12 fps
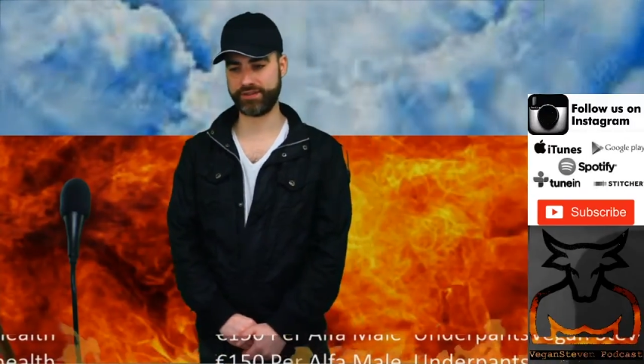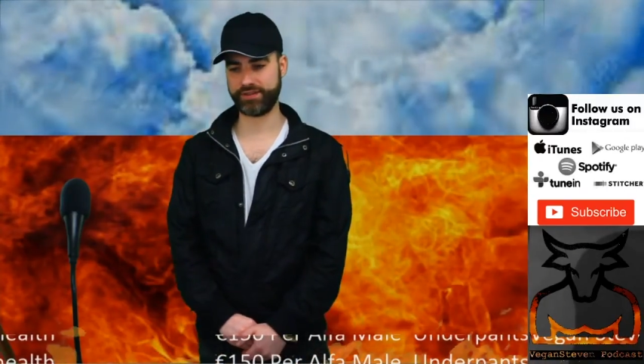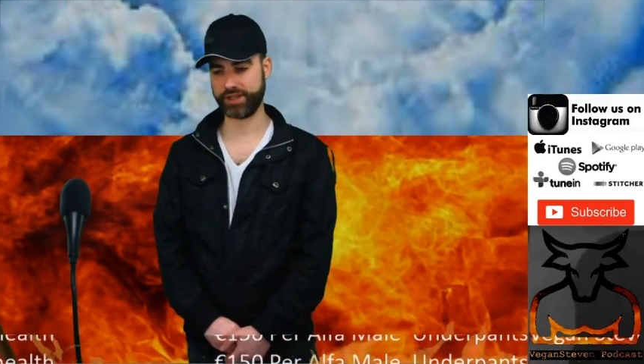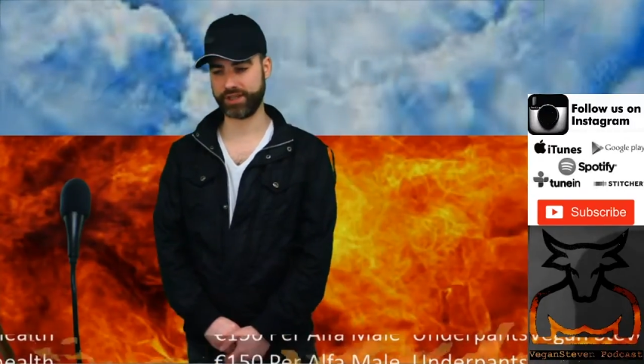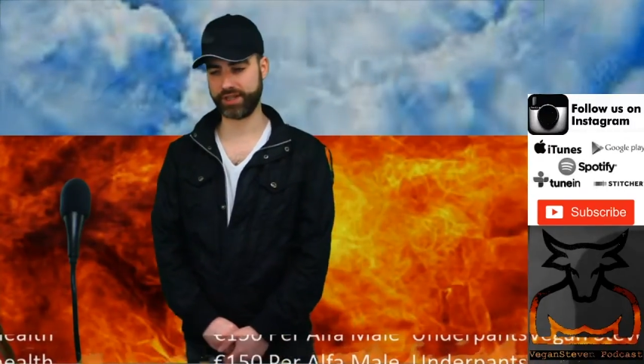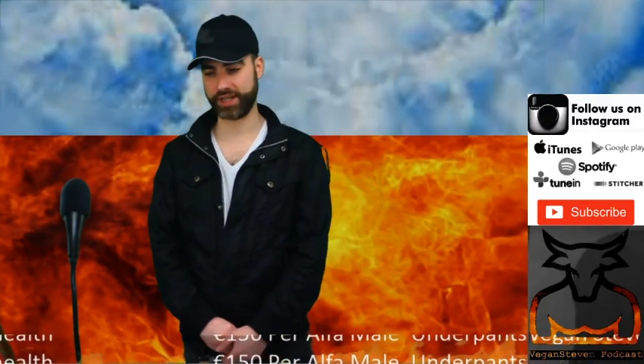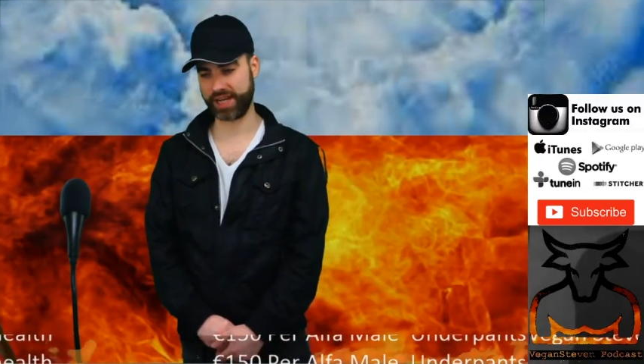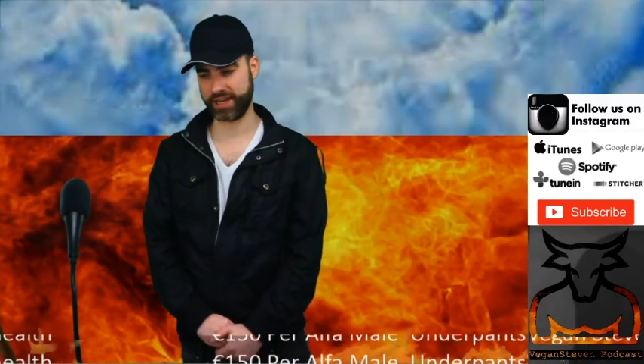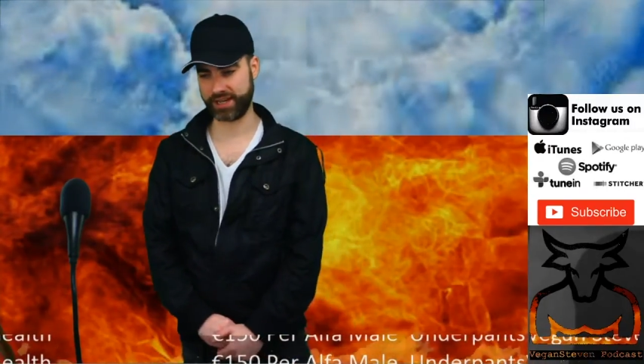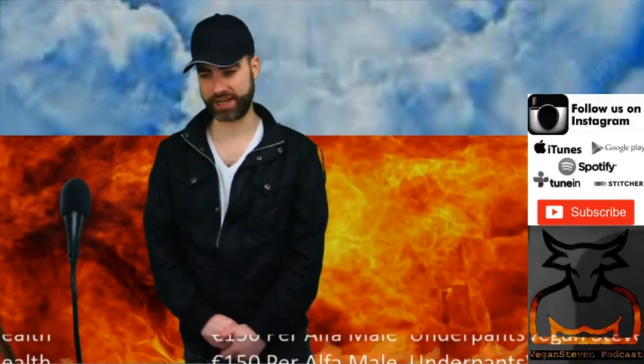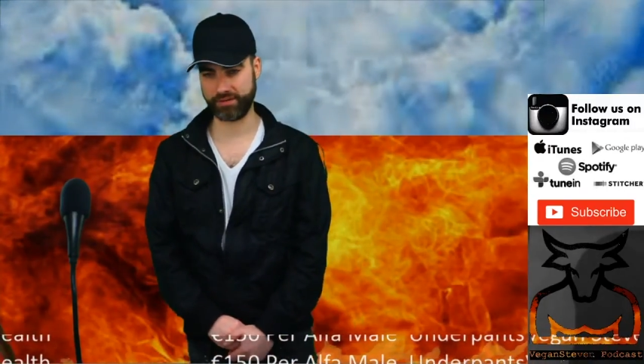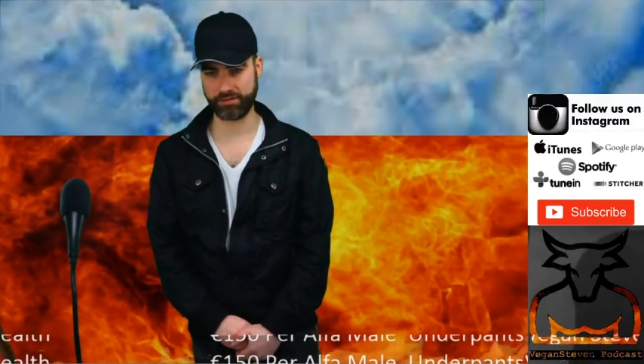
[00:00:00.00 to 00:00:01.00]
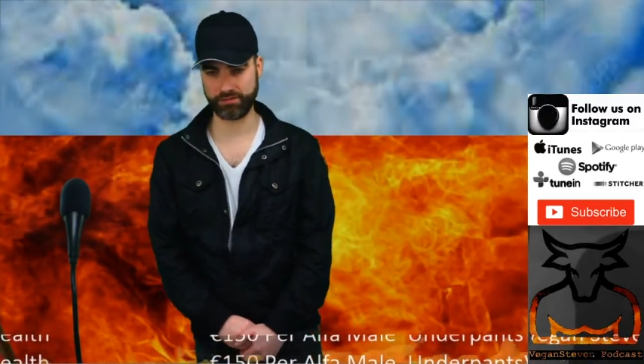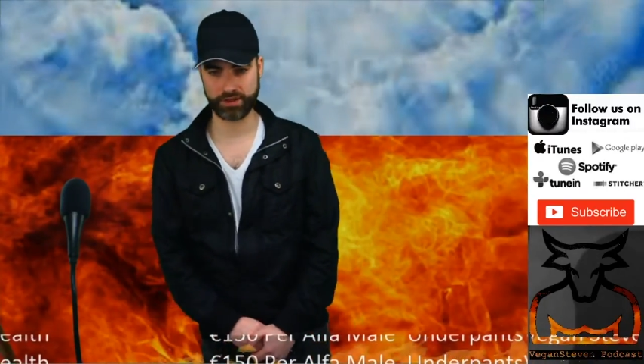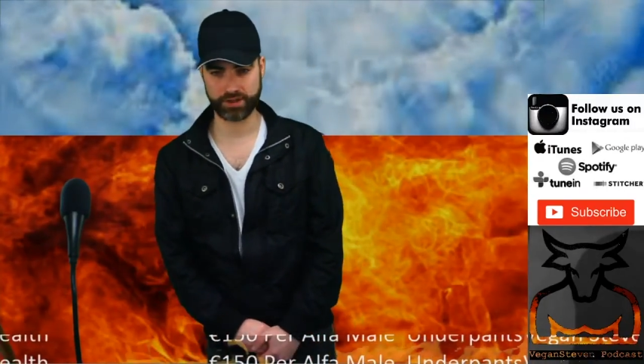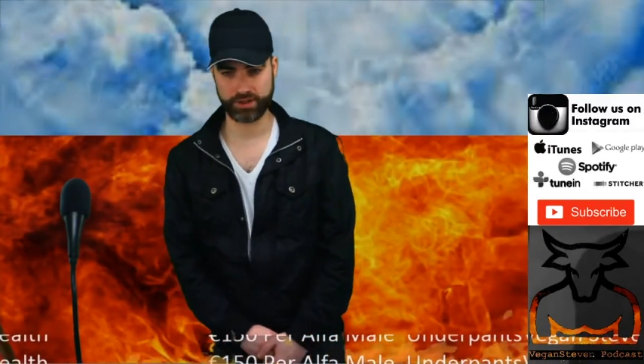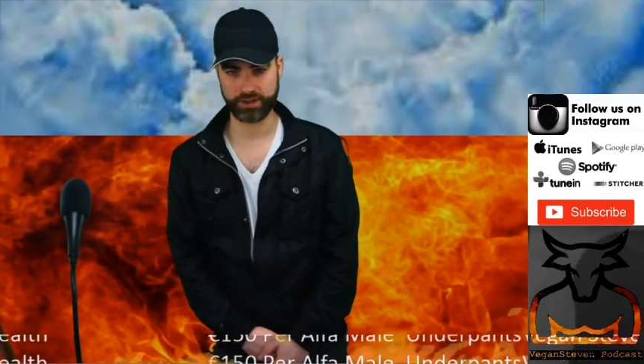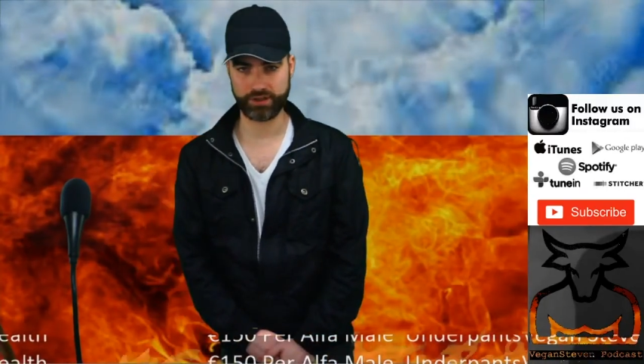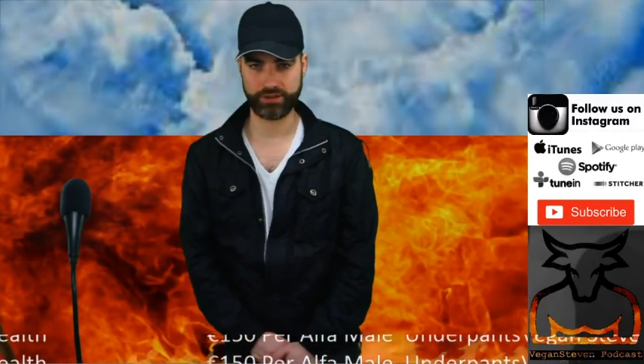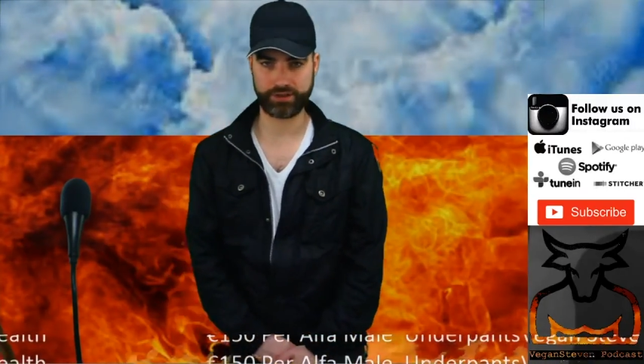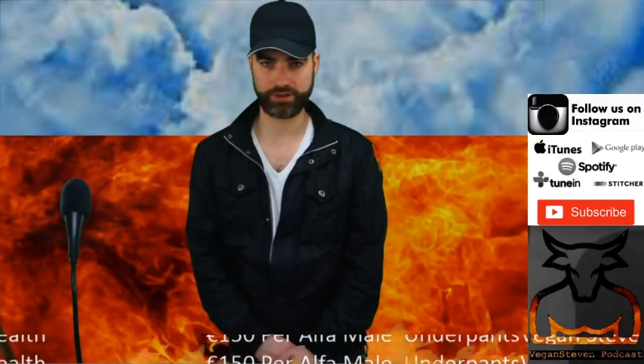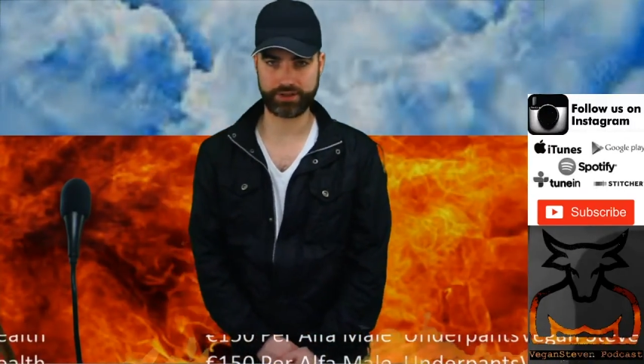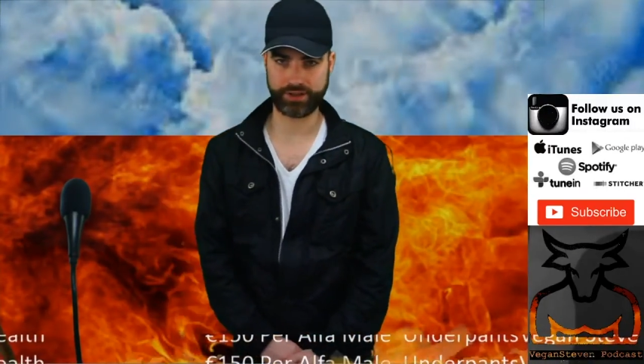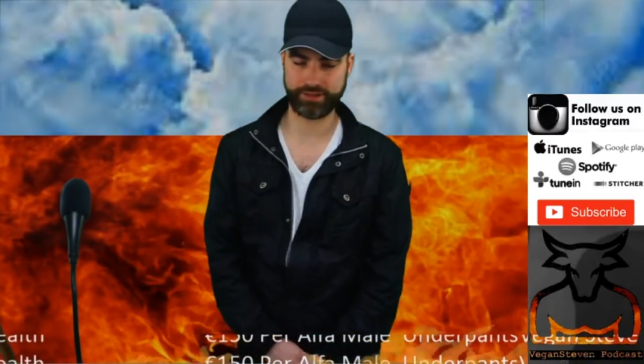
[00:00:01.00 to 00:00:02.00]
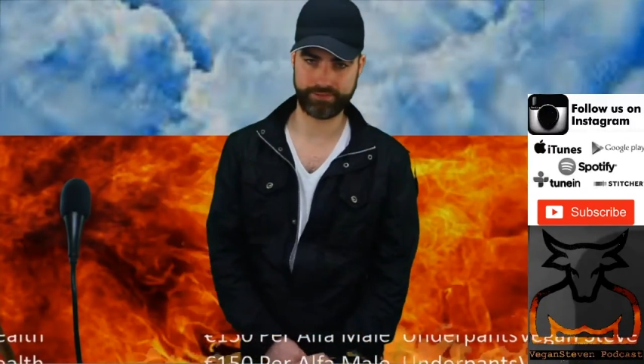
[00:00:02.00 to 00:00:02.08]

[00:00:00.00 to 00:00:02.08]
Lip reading: again how you can